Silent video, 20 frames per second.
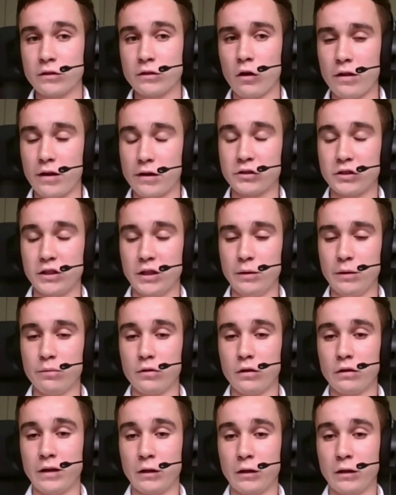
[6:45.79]
scholarship
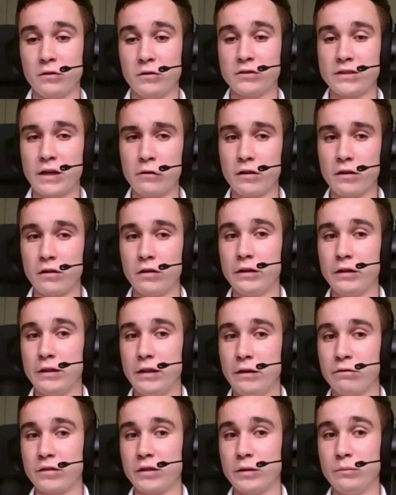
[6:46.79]
that will certainly
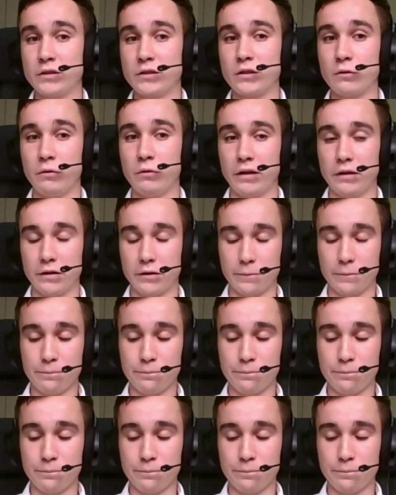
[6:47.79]
give him swing.